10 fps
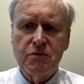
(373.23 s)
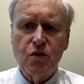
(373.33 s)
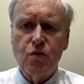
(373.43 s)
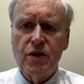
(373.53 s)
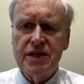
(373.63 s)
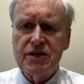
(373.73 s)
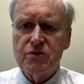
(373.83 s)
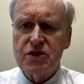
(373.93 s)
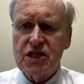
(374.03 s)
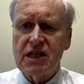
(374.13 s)
when there
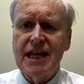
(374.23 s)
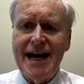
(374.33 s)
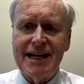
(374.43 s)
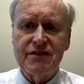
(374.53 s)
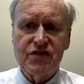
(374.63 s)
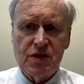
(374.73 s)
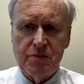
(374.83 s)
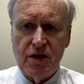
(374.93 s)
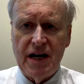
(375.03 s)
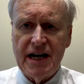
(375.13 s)
was a lack of
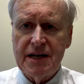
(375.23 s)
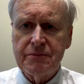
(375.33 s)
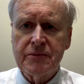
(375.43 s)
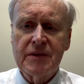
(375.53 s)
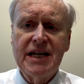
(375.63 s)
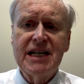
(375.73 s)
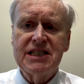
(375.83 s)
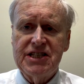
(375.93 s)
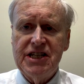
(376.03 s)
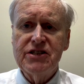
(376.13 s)
supply,
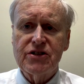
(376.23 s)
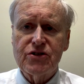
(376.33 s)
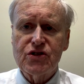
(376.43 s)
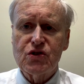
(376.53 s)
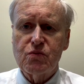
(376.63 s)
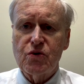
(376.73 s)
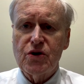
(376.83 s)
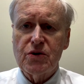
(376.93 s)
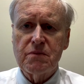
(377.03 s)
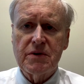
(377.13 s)
dealers
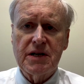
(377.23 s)
were